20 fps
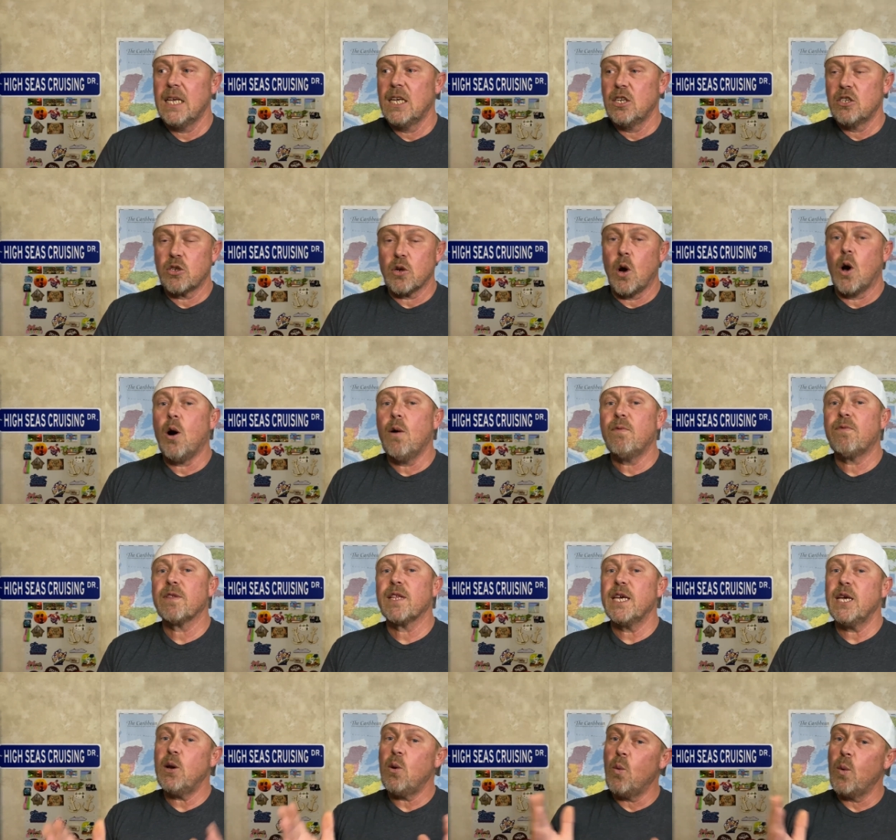So
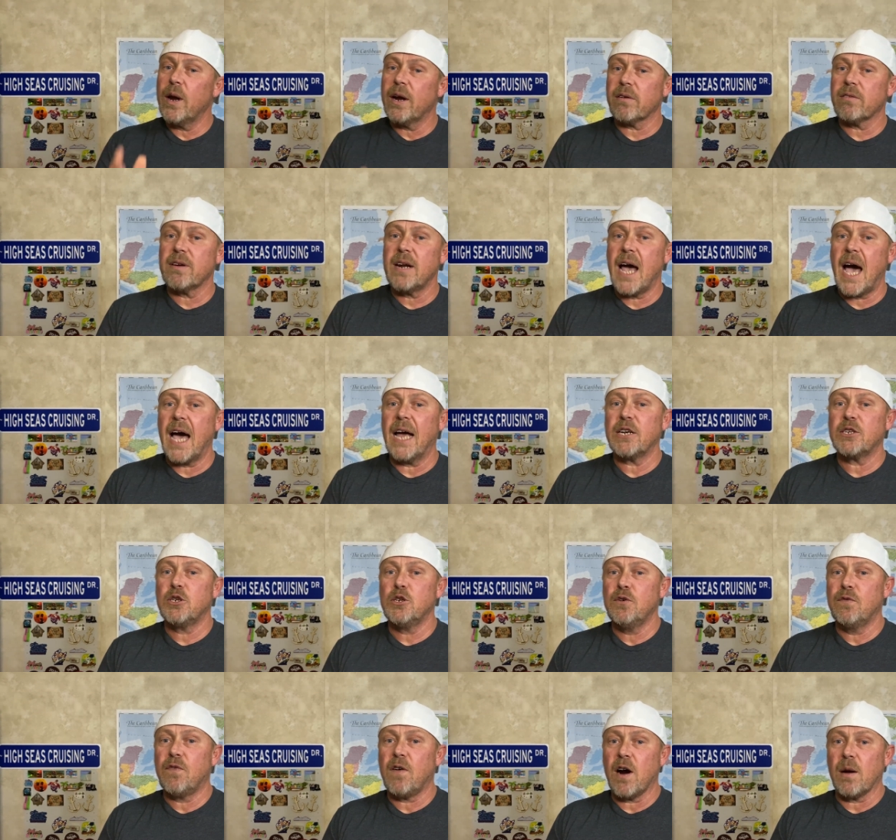hopefully we are not
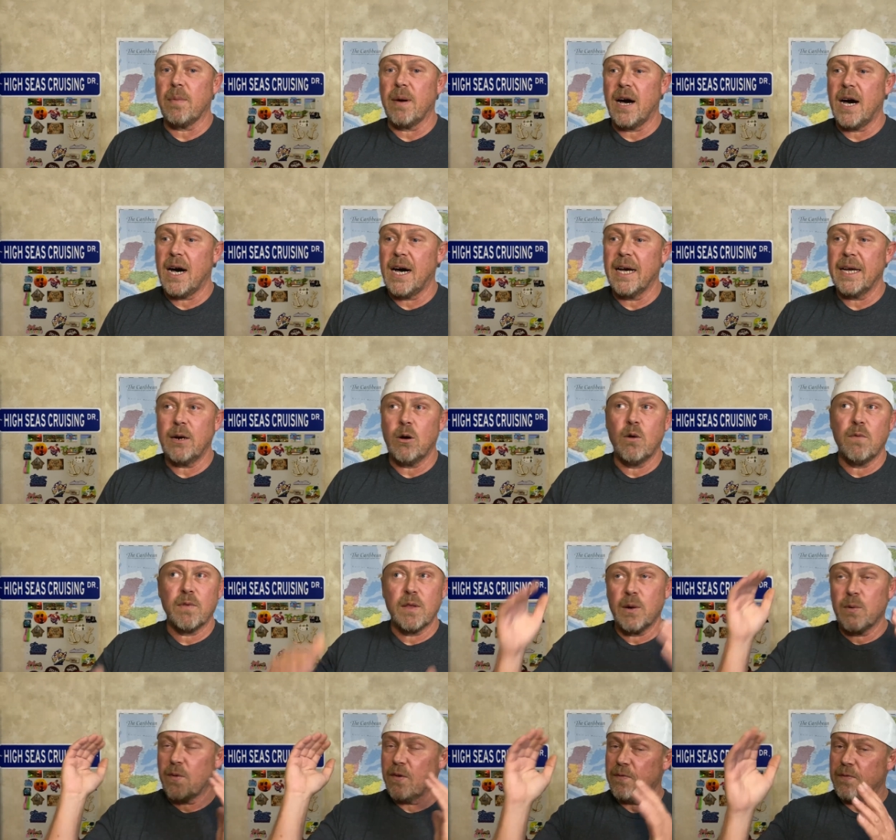too far behind.
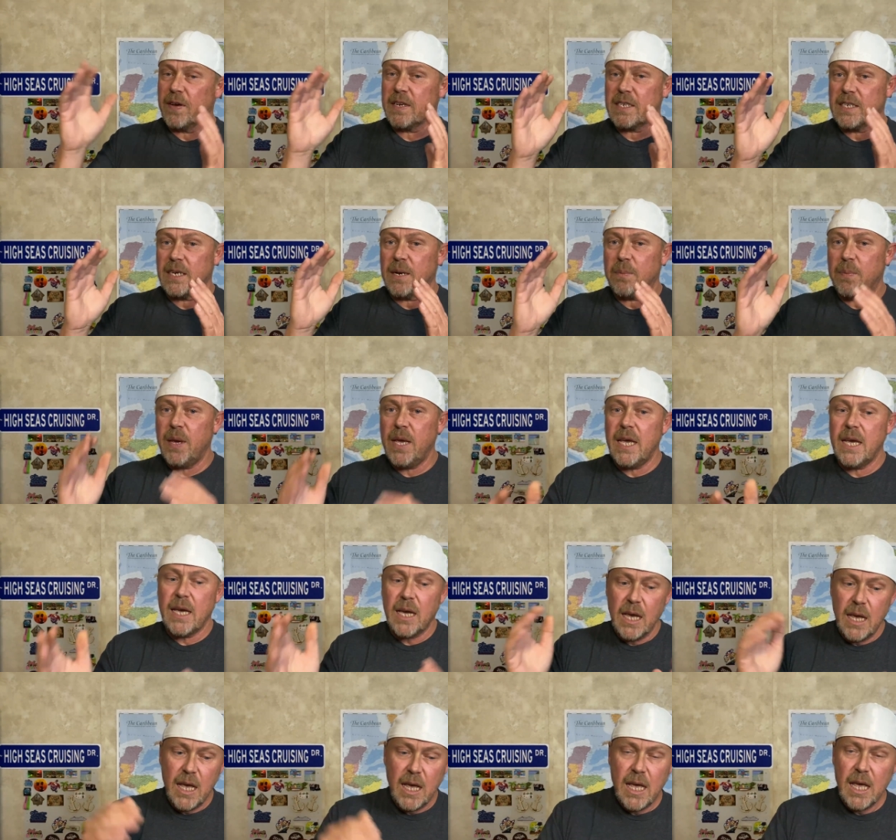Hopefully we're fixing a
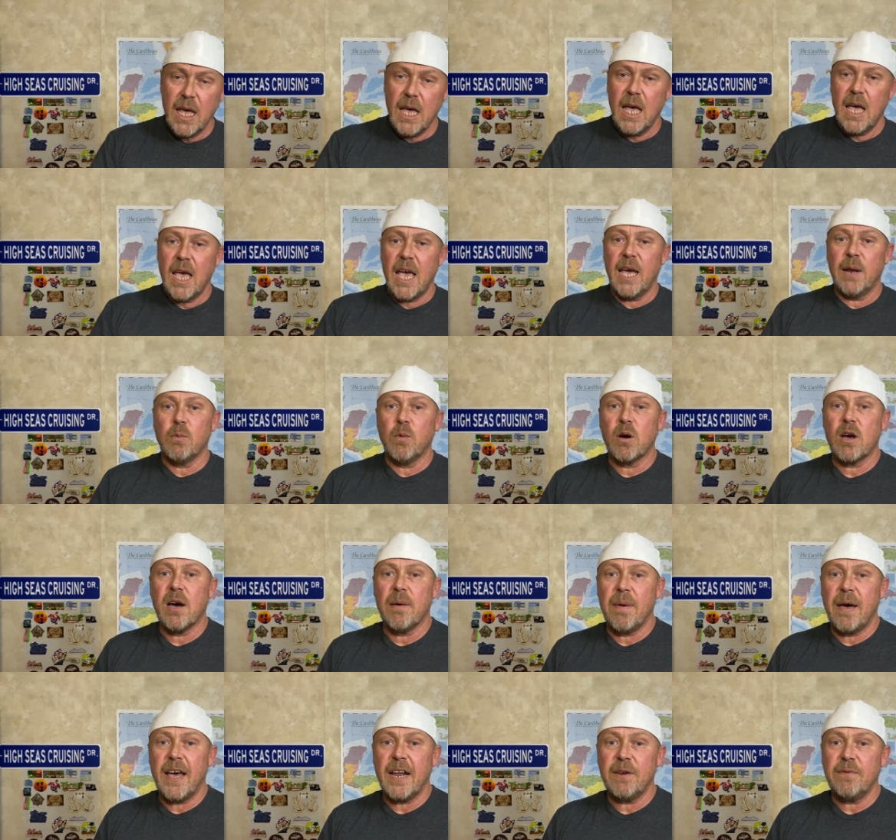peak and we'll
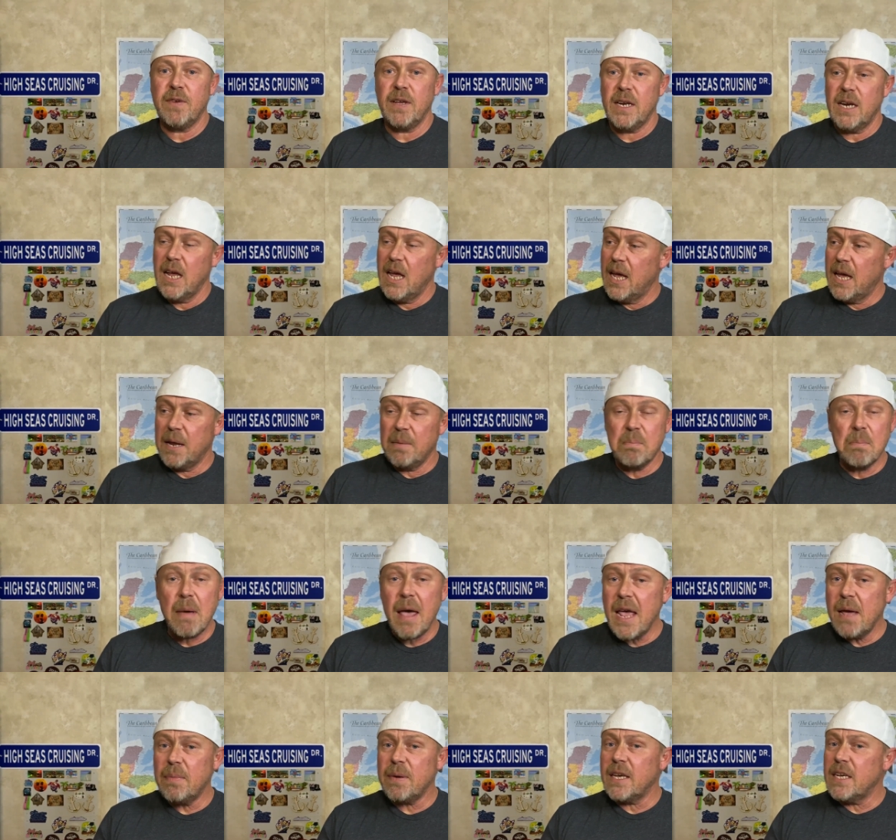come out of it. And
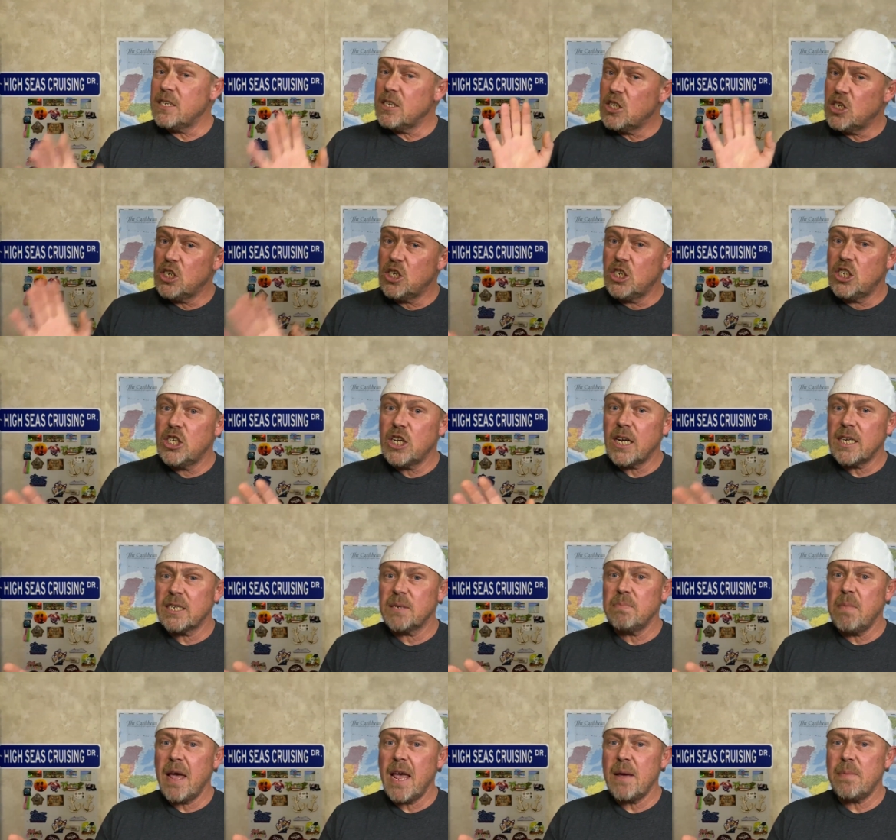maybe,
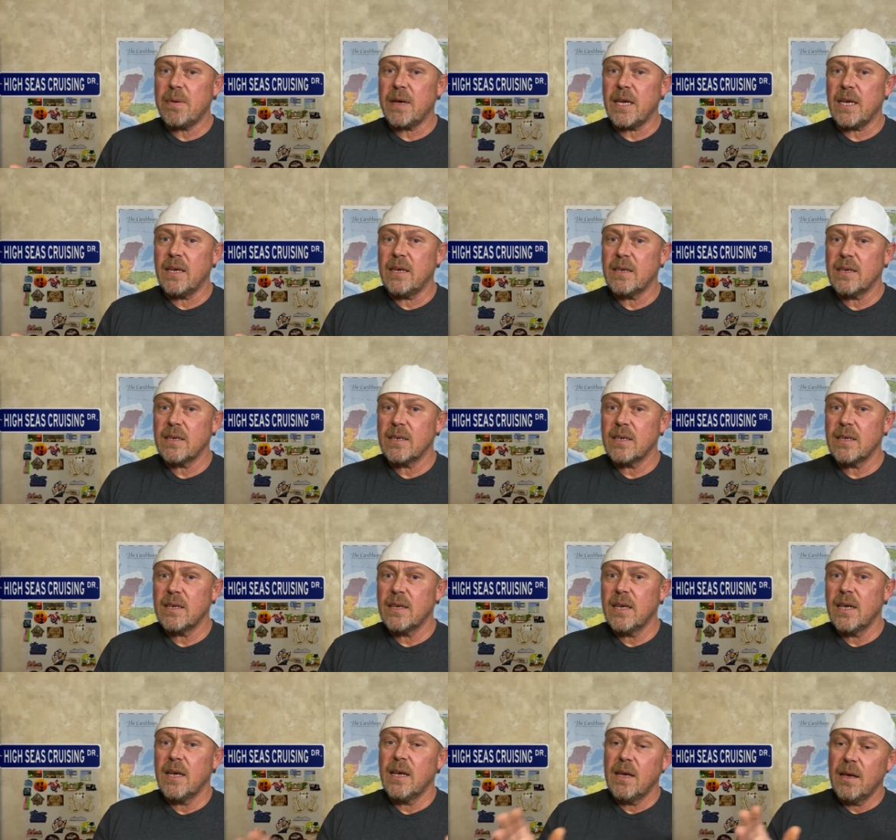just maybe,
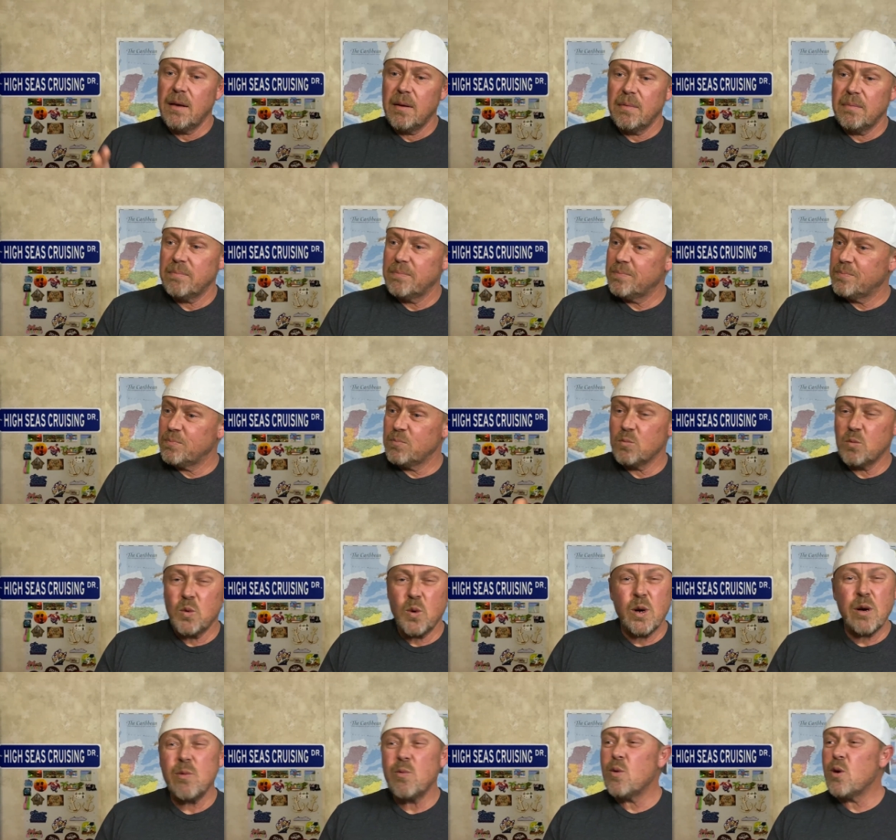
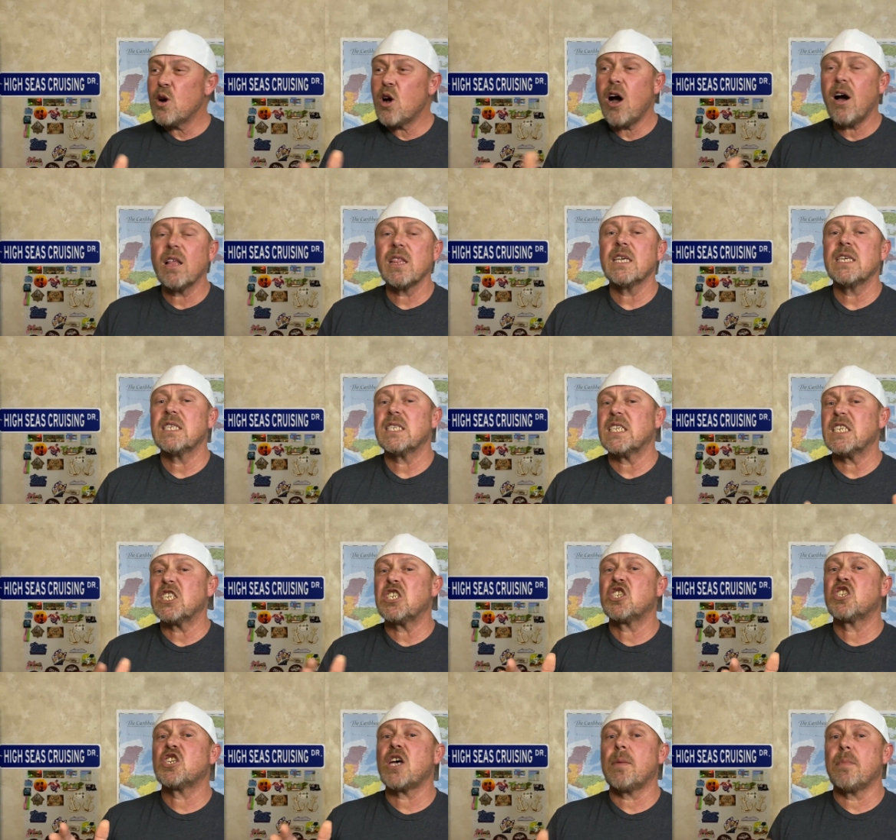we'll, we'll call it this
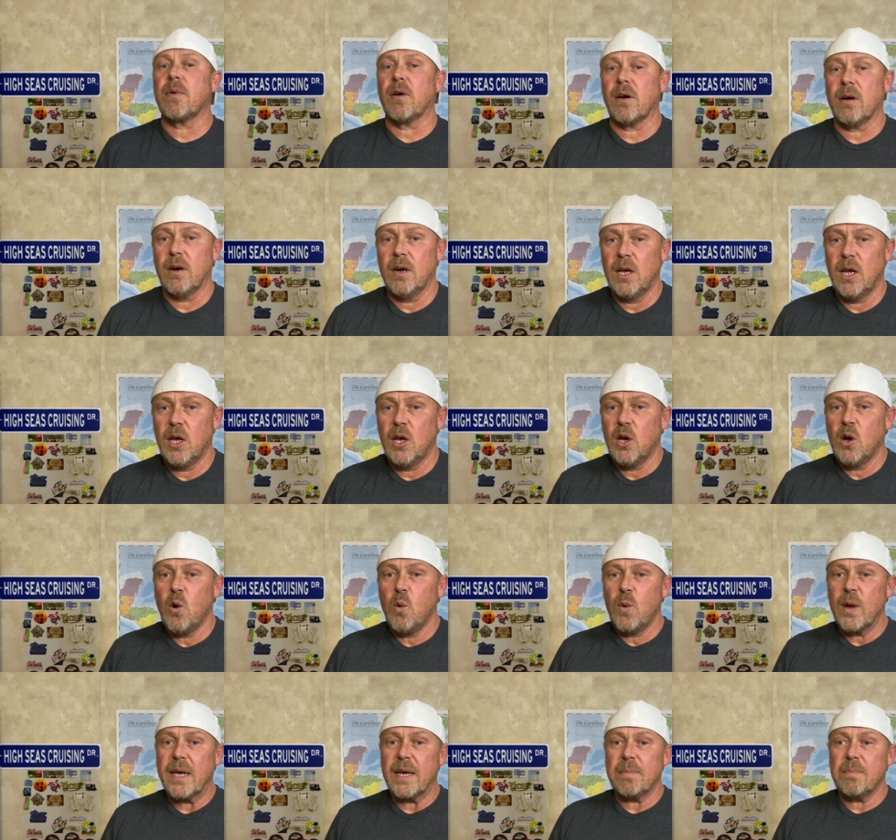summer,
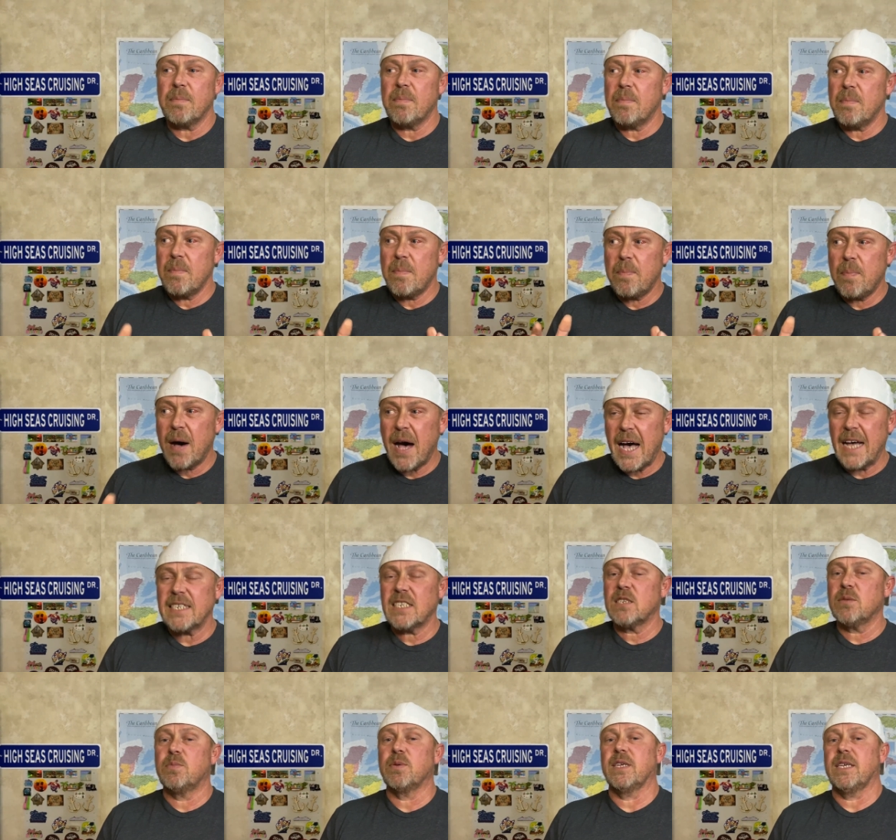we can
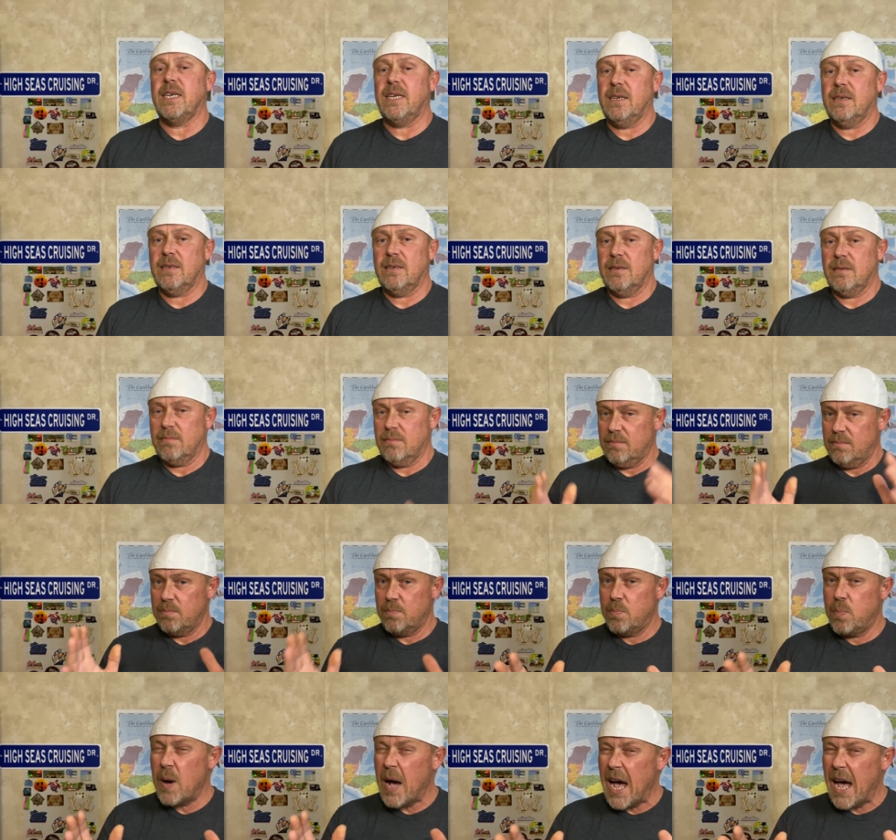possibly
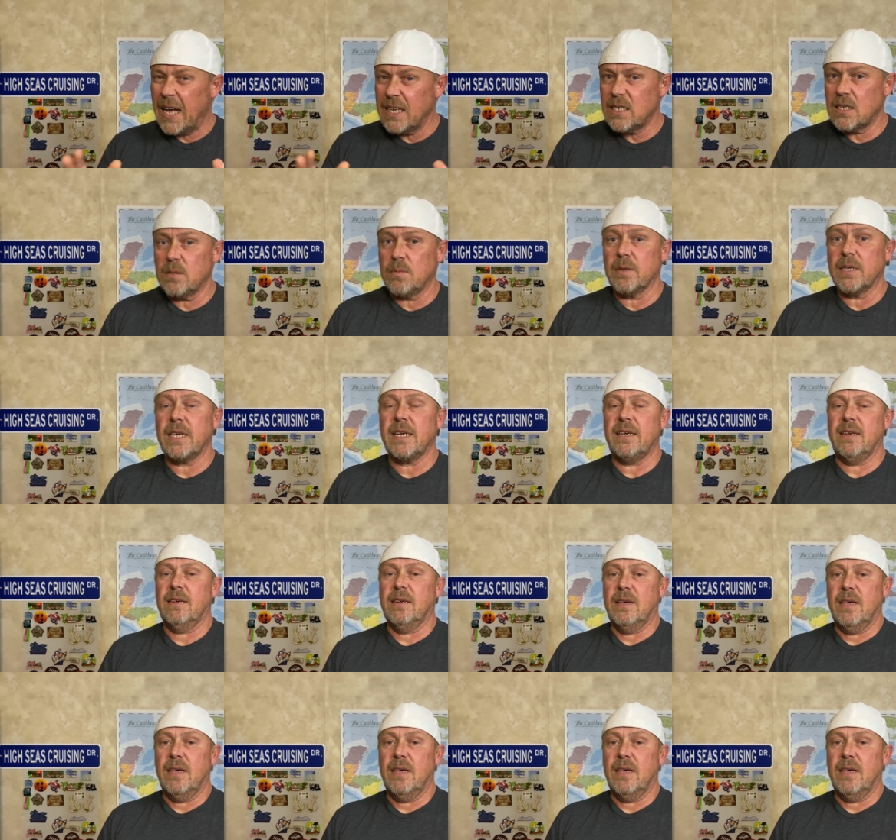possibly